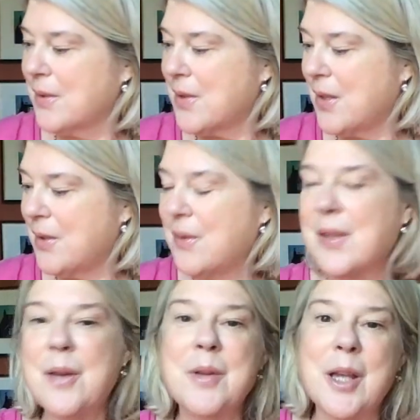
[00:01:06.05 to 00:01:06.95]
So
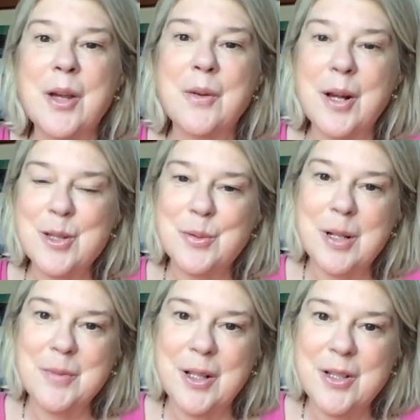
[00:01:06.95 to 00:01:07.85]
there we go. That's what
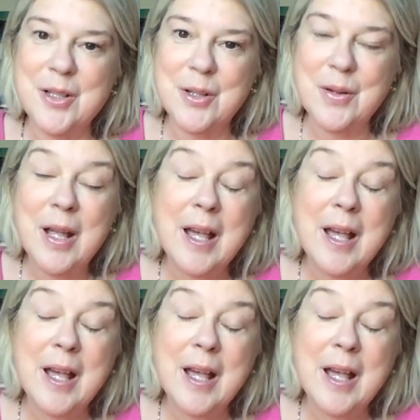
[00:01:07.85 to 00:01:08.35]
I'm going to do.